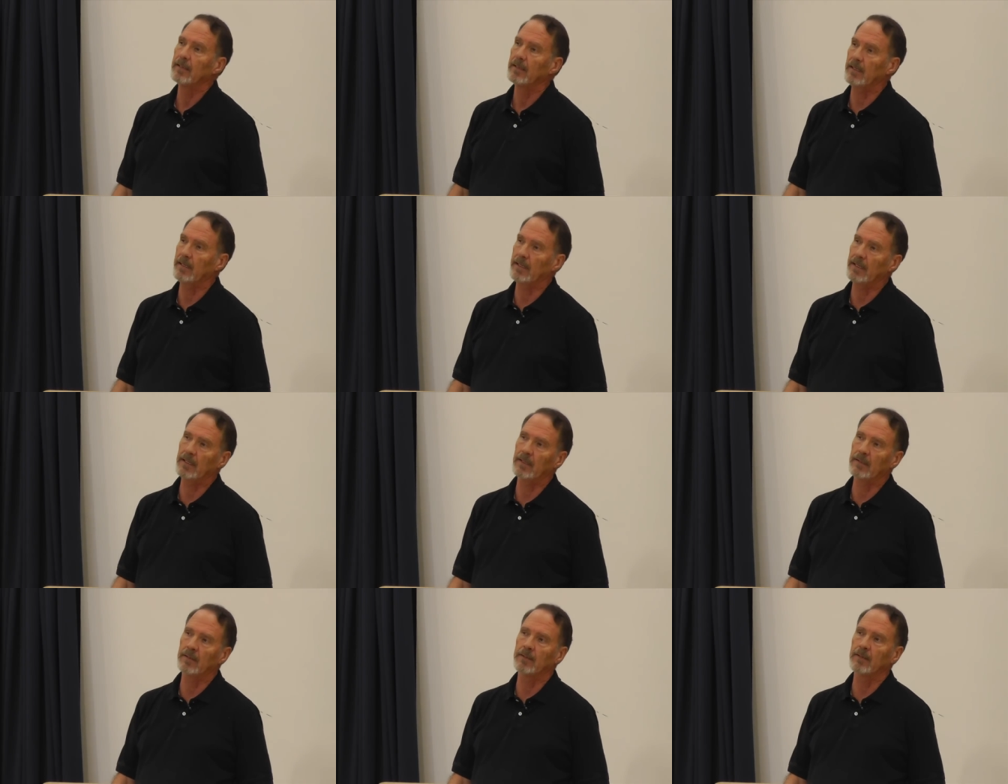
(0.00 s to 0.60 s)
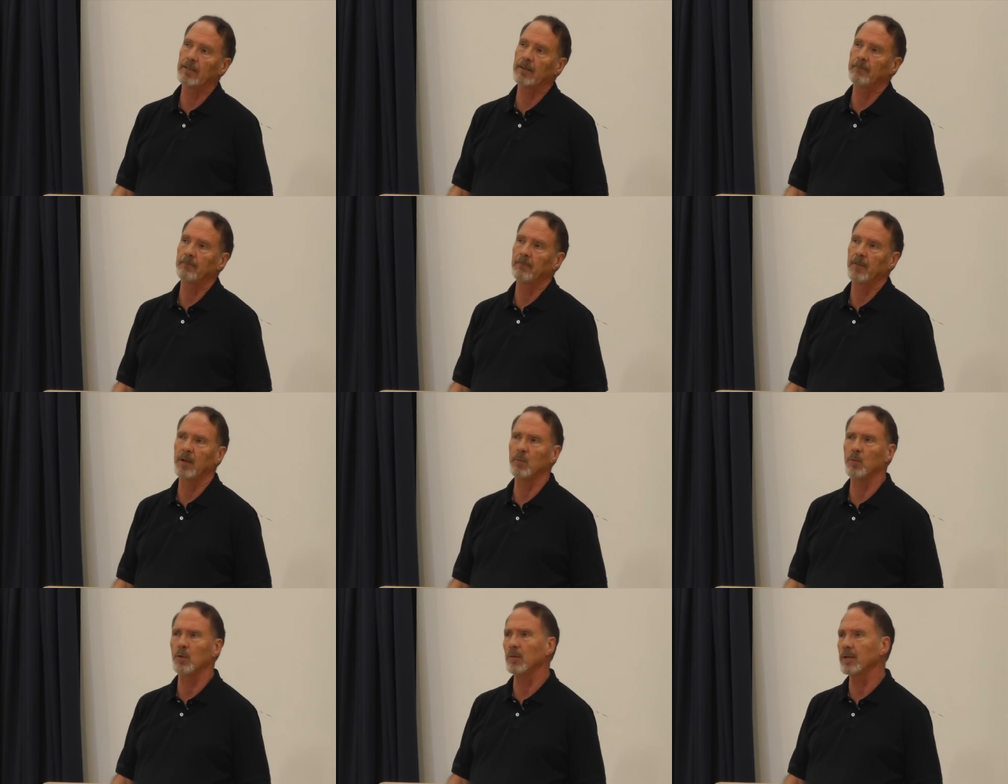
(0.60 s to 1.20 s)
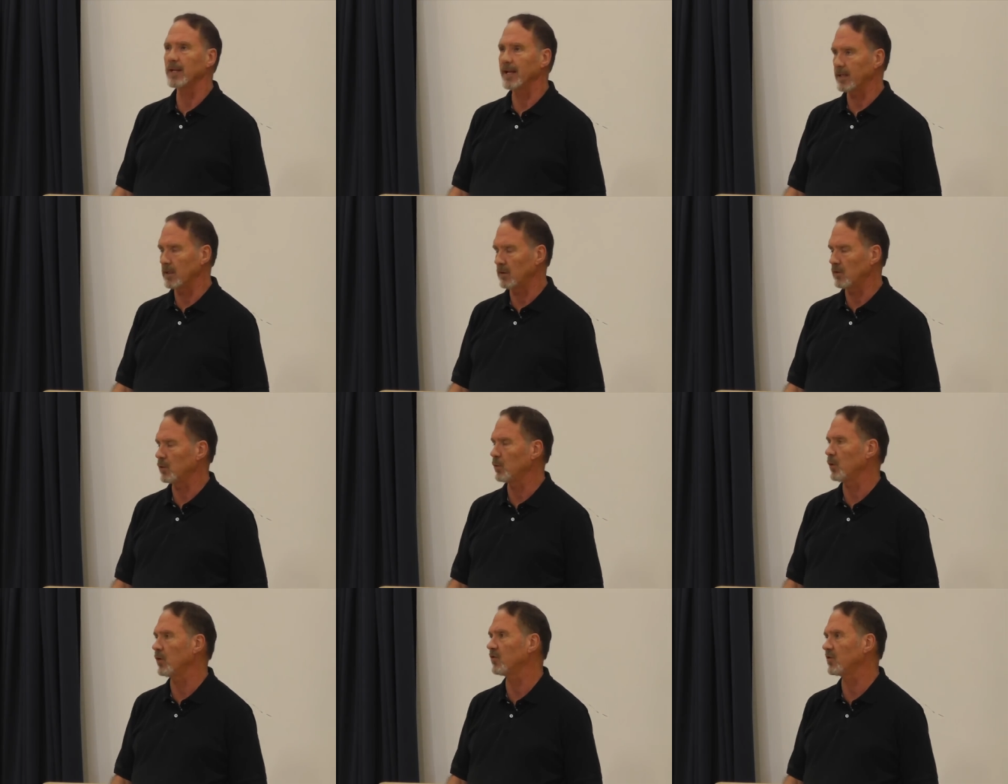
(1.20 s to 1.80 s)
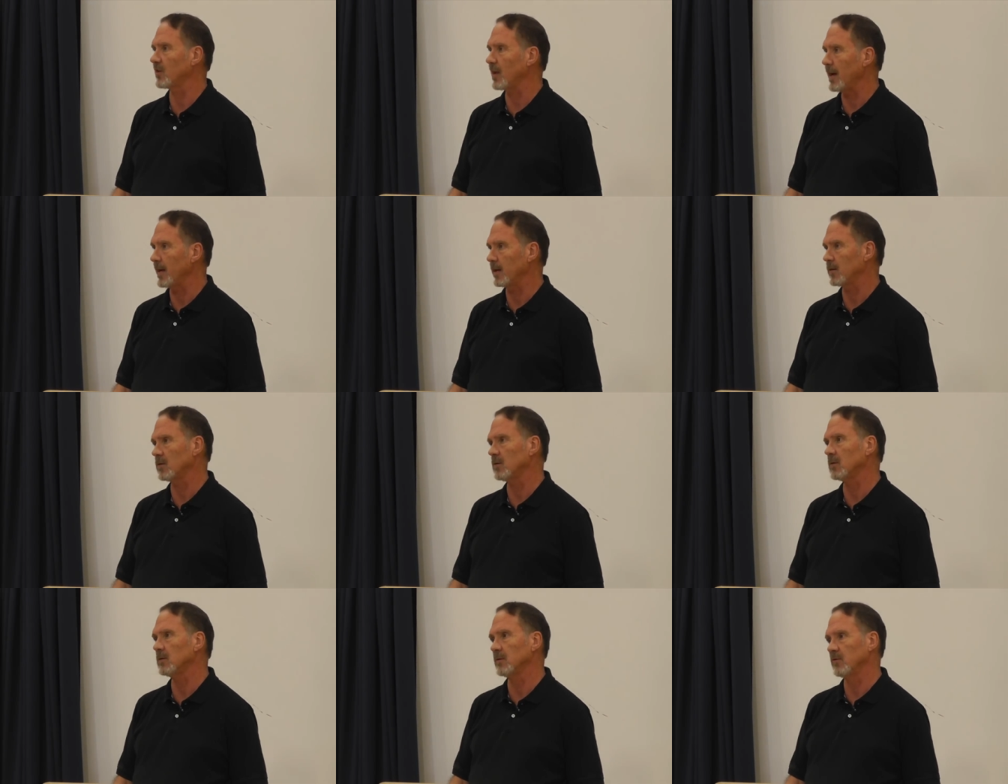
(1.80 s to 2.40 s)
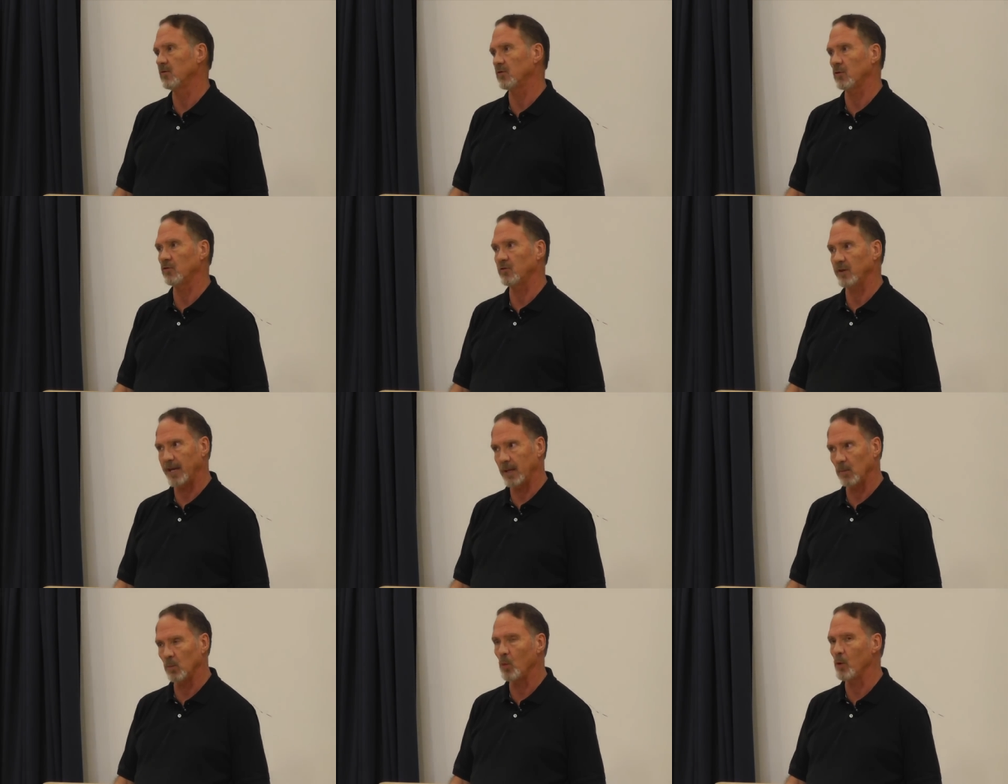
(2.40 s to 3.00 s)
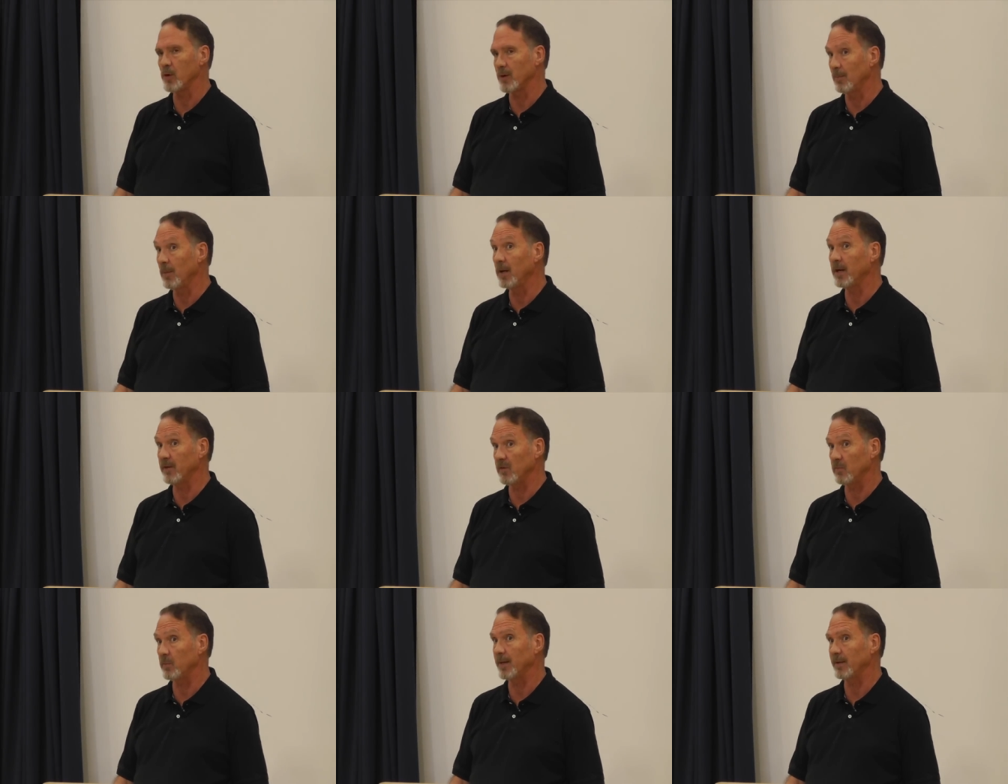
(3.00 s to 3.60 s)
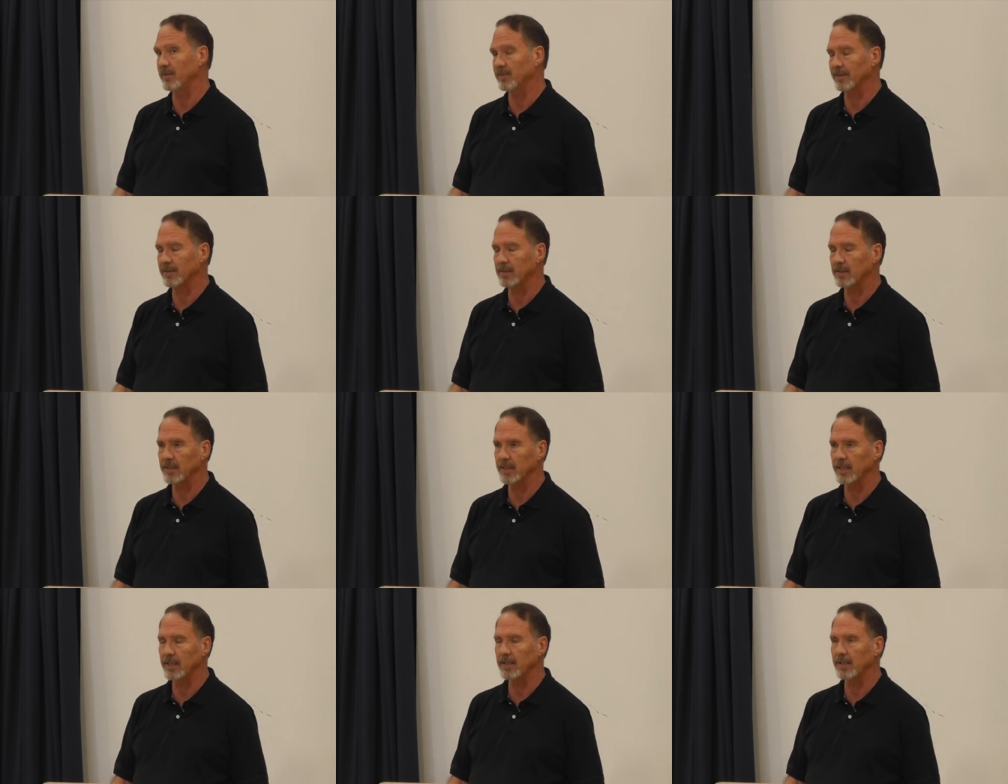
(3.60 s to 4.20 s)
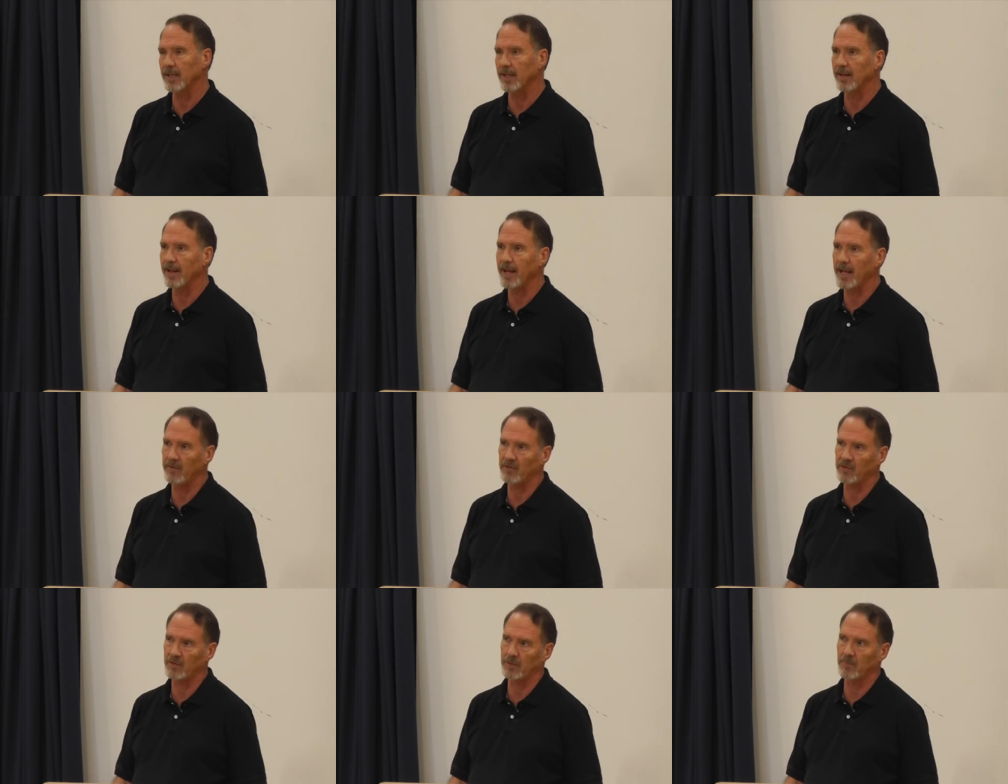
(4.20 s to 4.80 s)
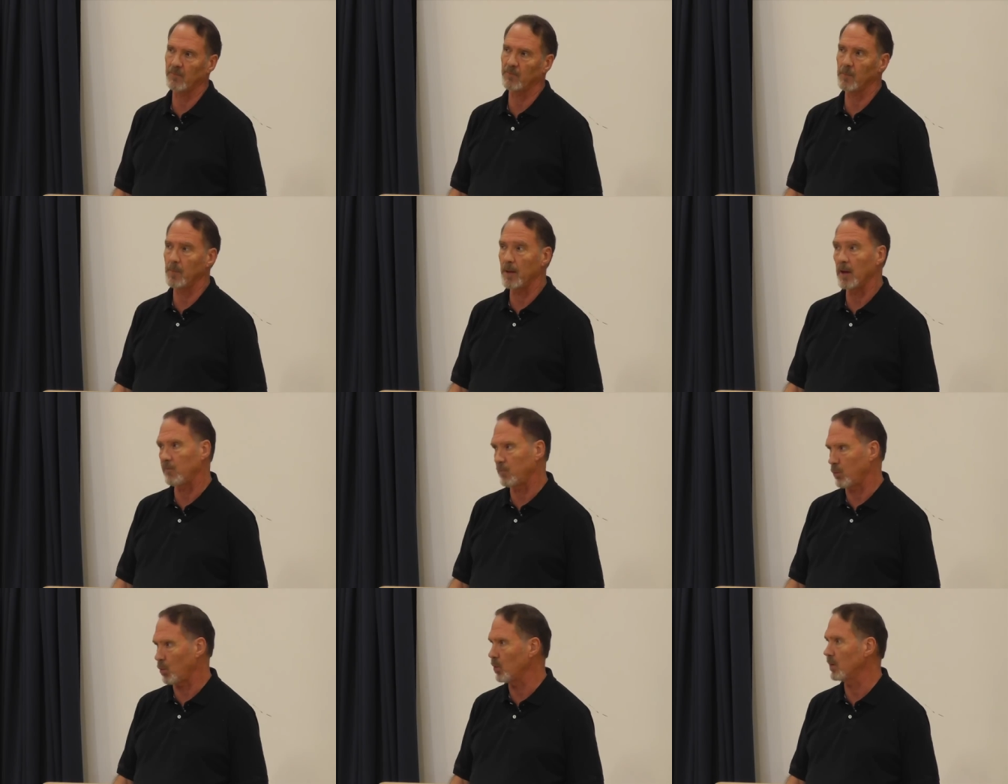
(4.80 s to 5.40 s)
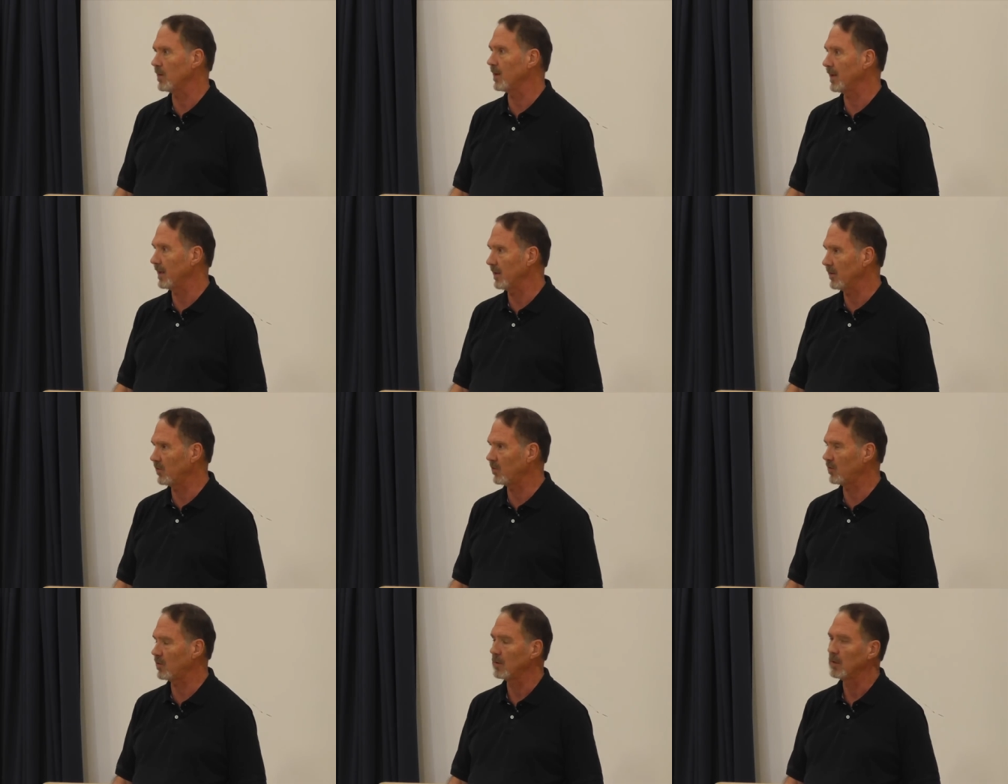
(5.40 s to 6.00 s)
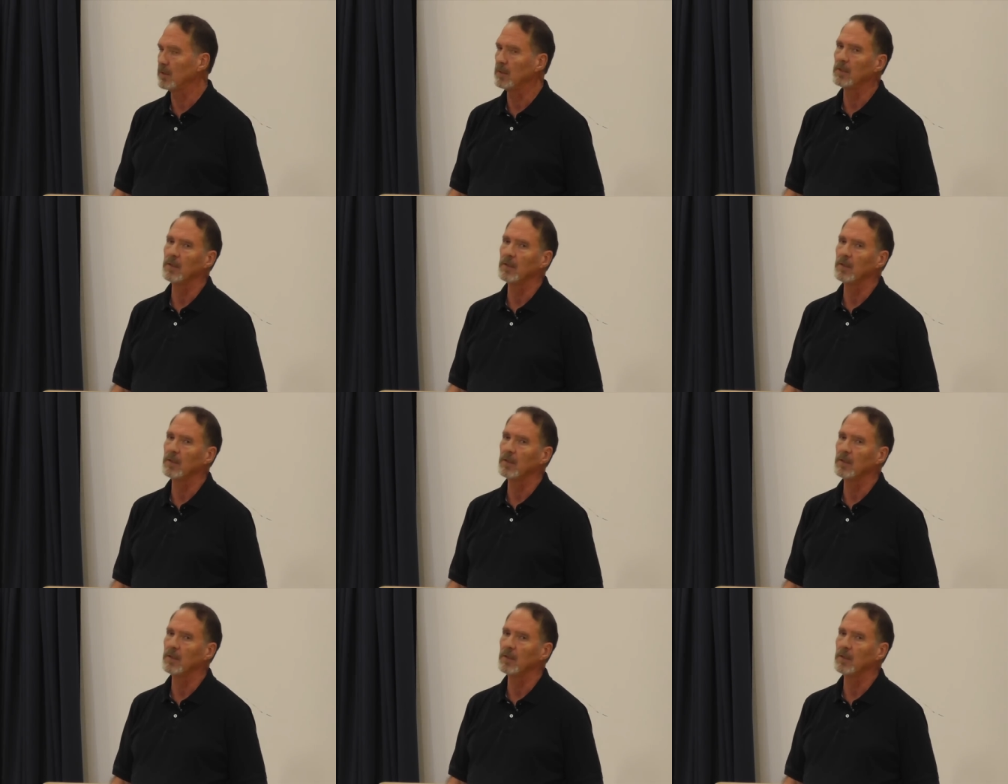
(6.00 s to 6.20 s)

And they were related to her cycle, and so she had one a month, basically, and they lasted for about 4 days.